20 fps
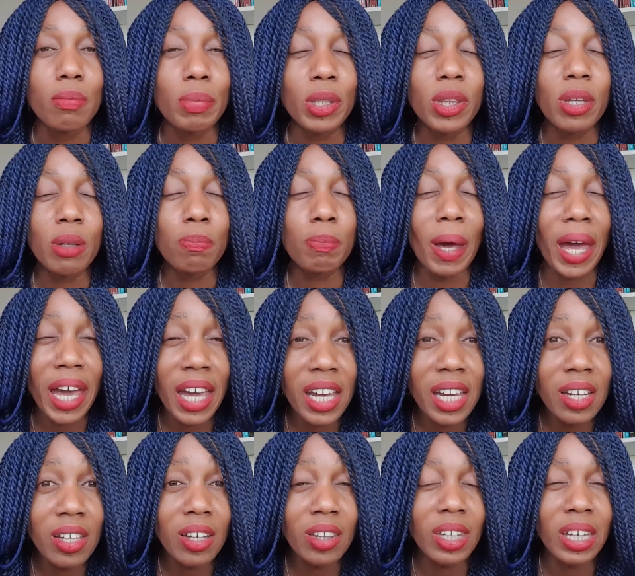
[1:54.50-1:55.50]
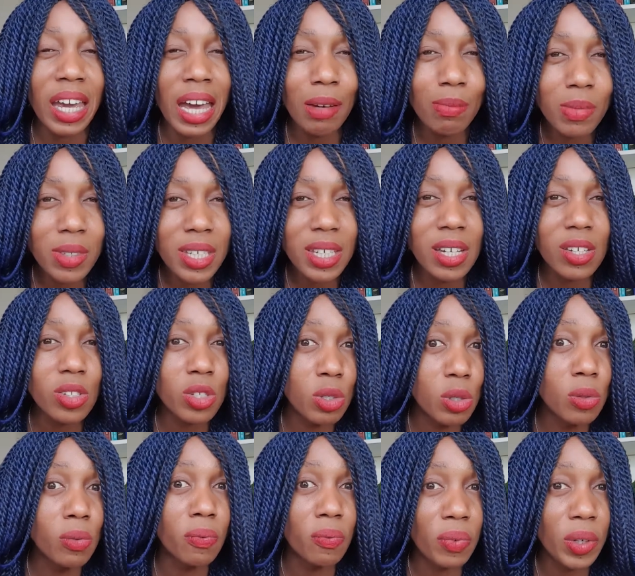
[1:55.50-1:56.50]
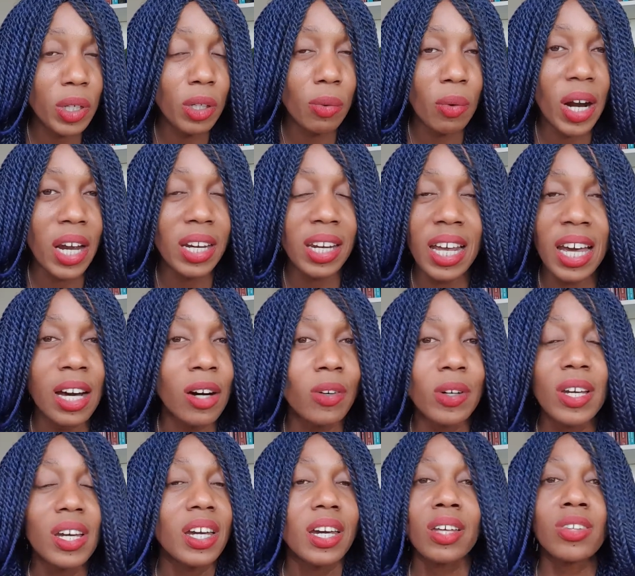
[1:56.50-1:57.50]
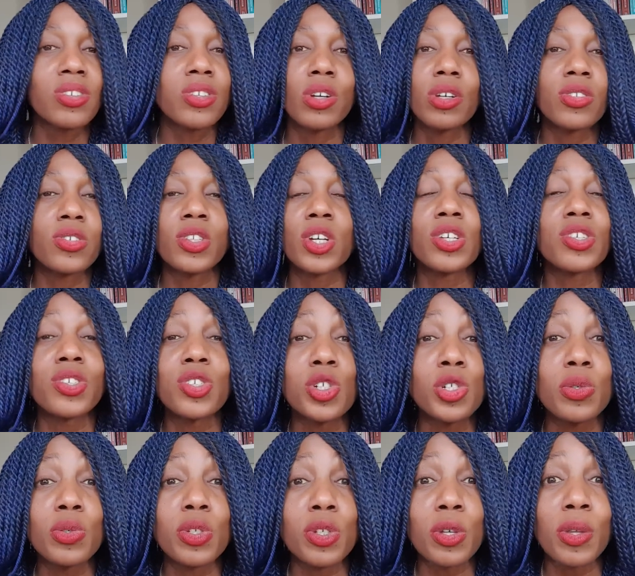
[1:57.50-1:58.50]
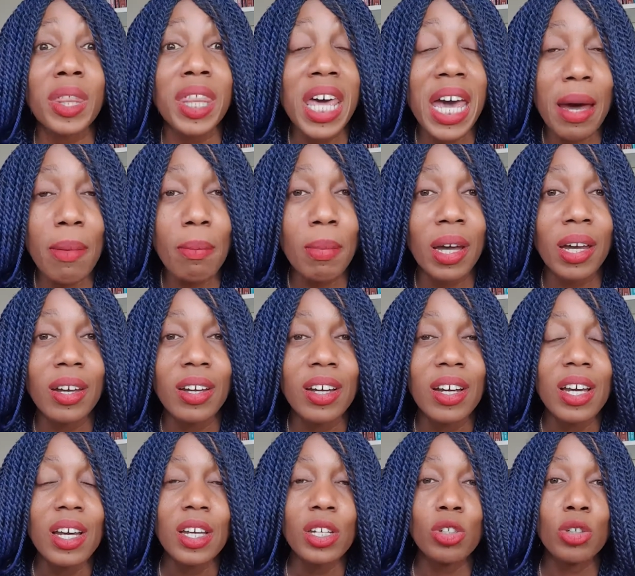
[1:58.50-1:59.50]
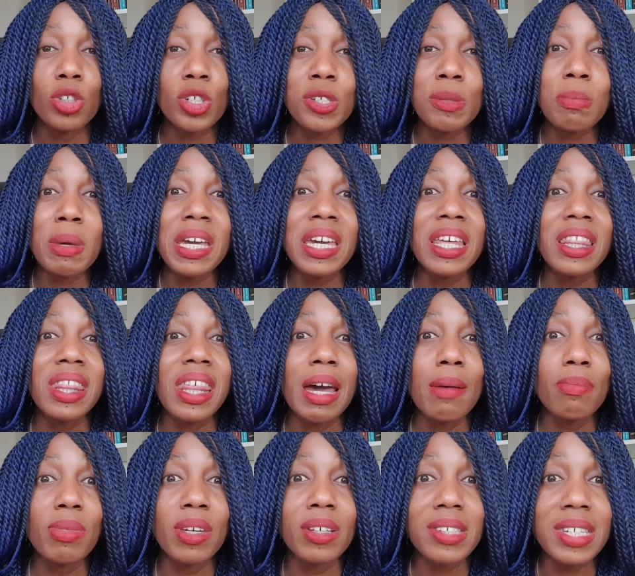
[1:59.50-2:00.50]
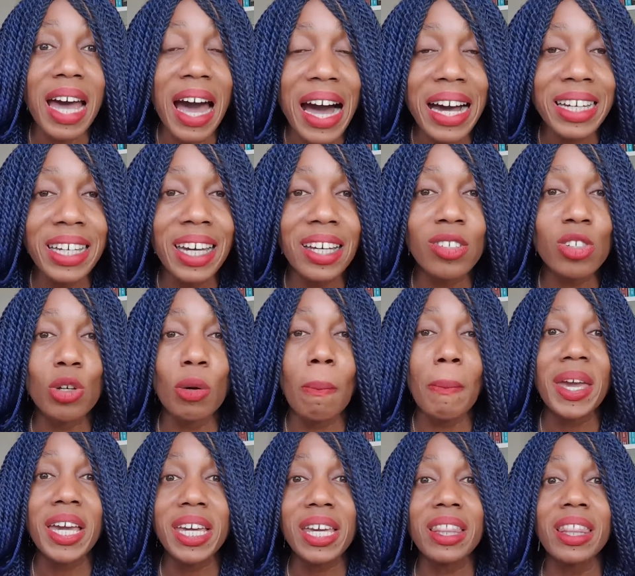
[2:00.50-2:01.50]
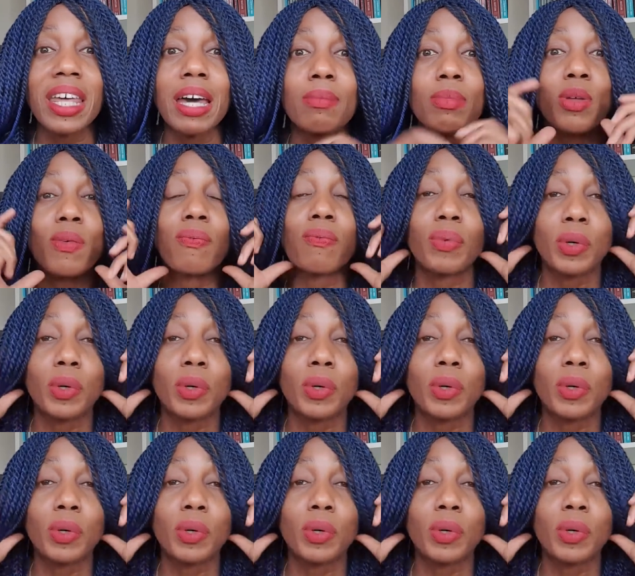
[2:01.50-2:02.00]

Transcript: But the pain, the emptiness you feel right now, it's not just due to them. You're just making them the target. You're making them the